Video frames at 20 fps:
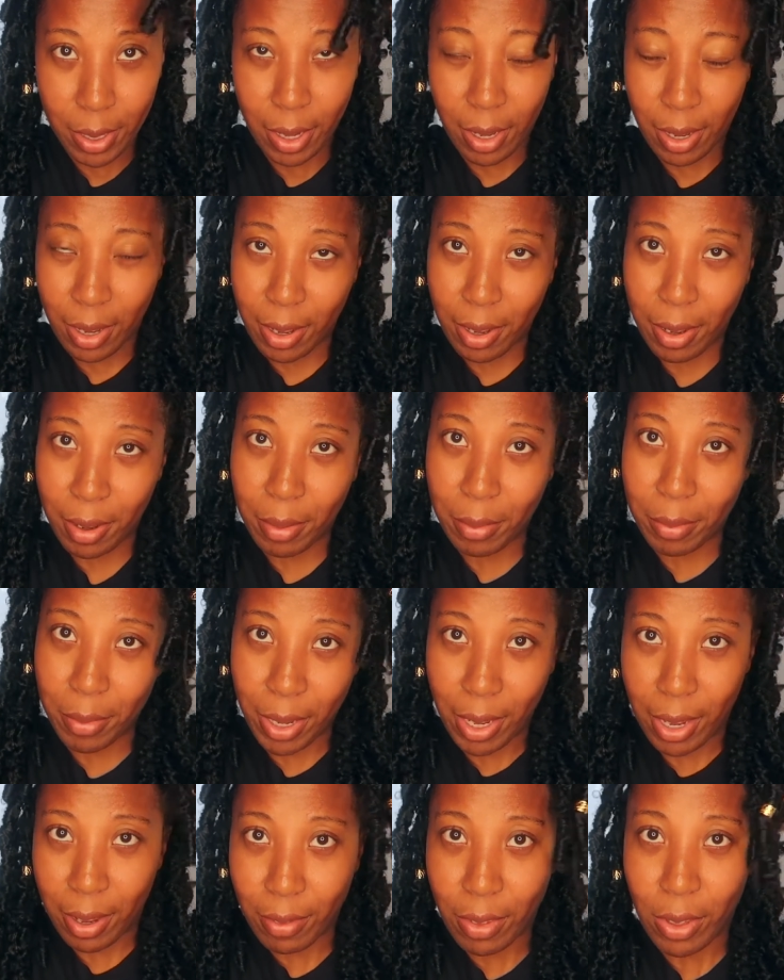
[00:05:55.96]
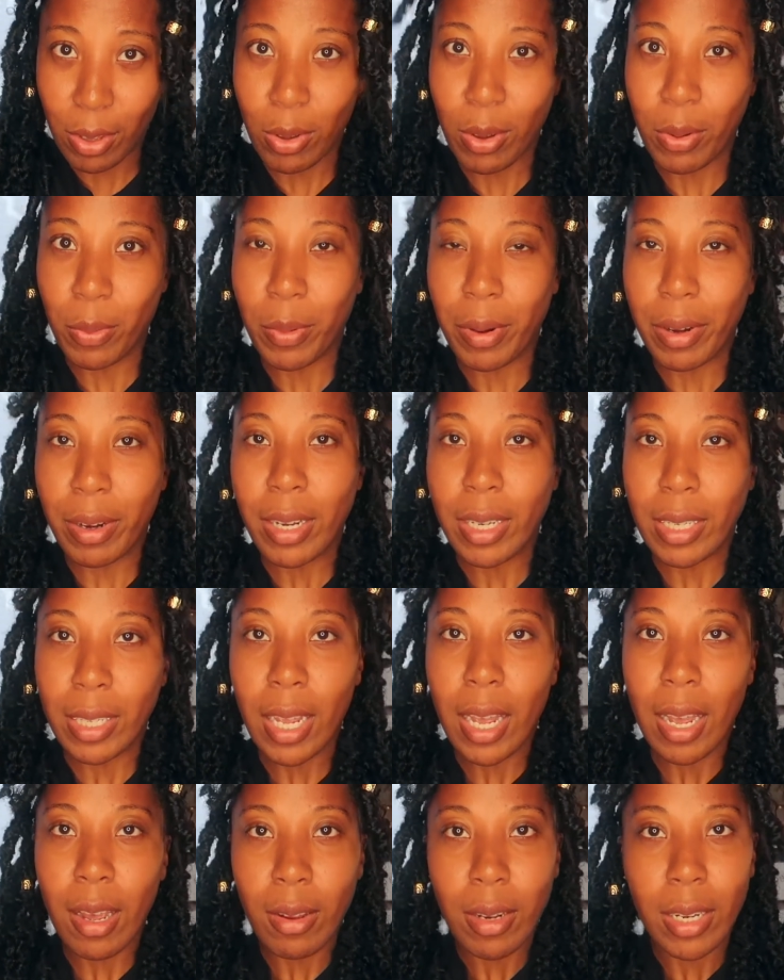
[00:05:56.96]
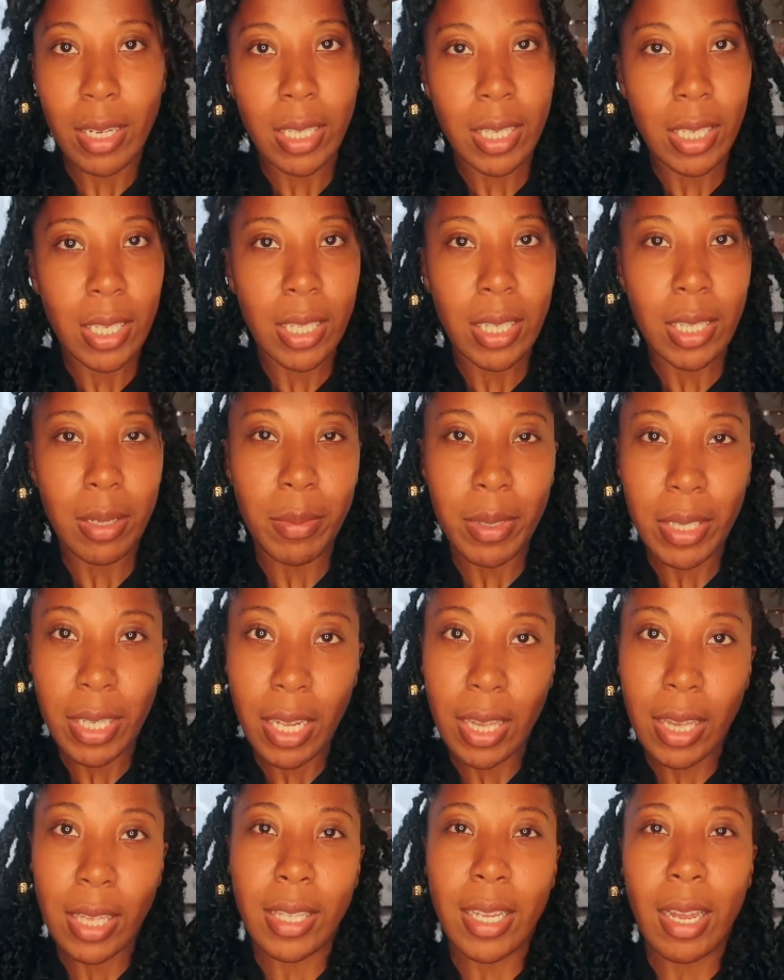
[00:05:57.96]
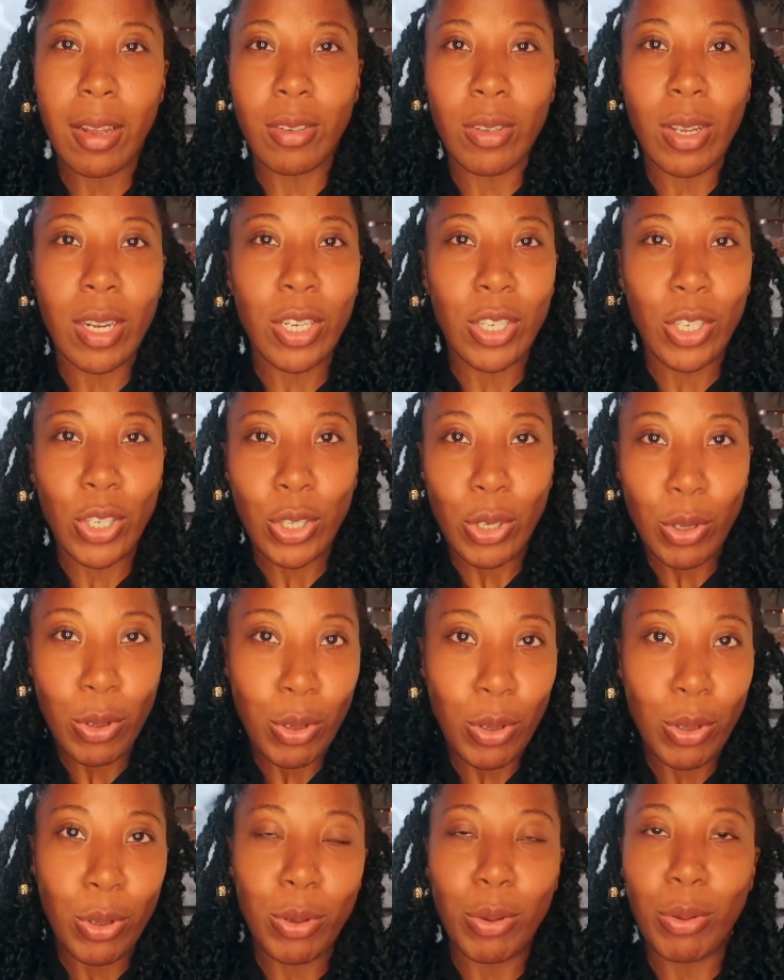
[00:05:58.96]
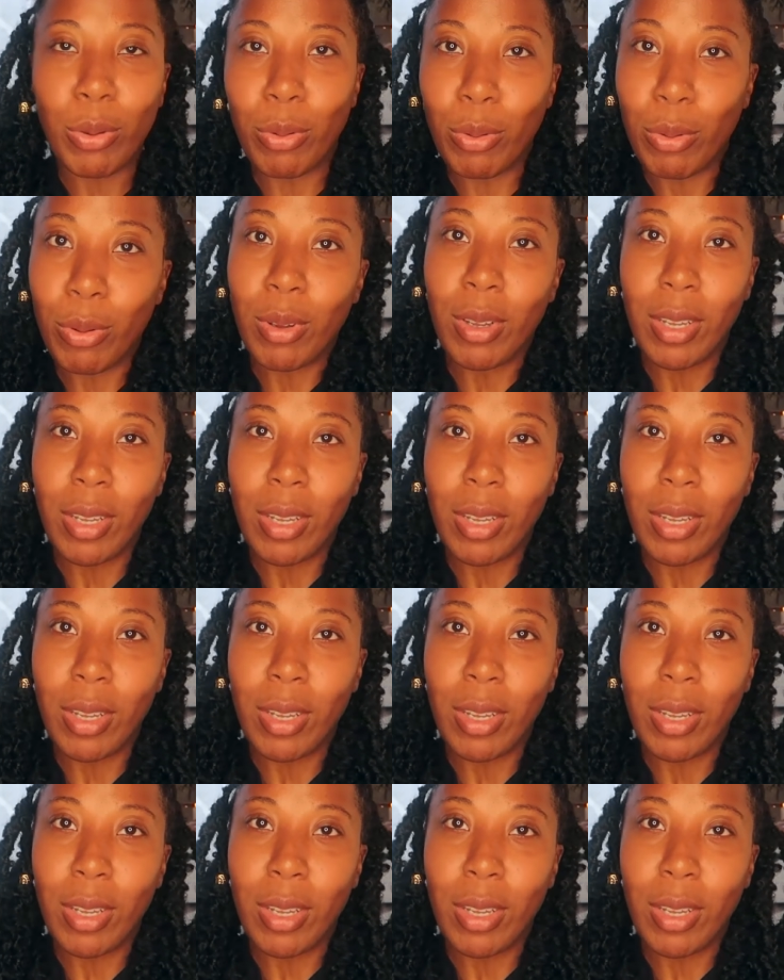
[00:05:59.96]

Um, I have that you can wear it down at least. Let me take this out so I can show you.